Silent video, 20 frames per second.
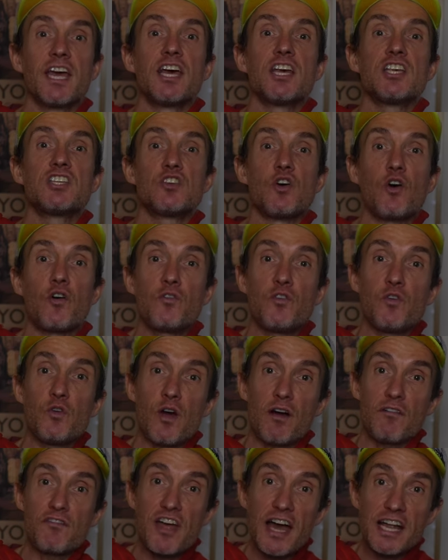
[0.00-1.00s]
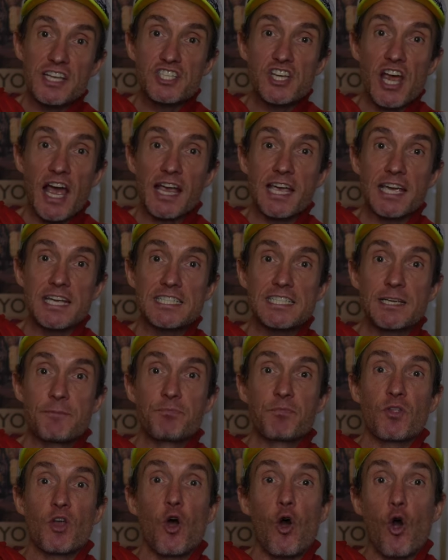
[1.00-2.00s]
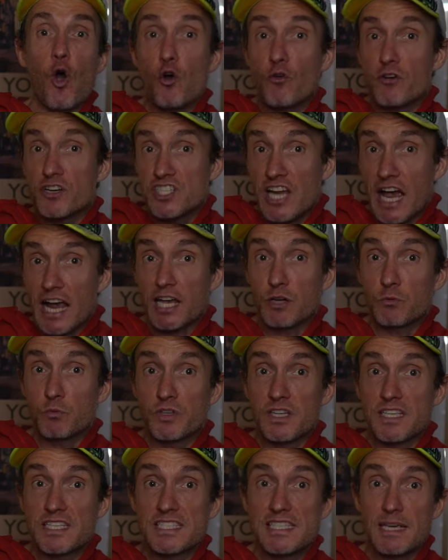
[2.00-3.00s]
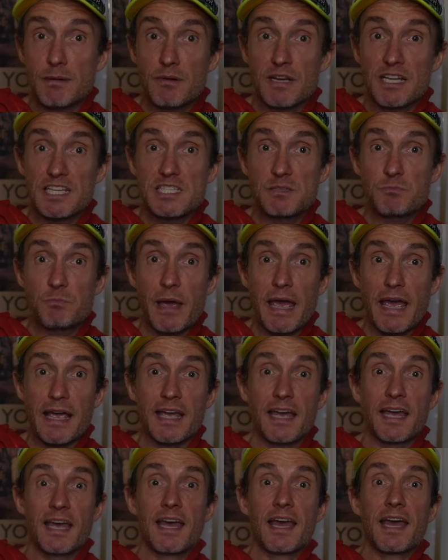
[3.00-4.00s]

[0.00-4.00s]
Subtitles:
So if you have that jacket or a jacket with a similar spec,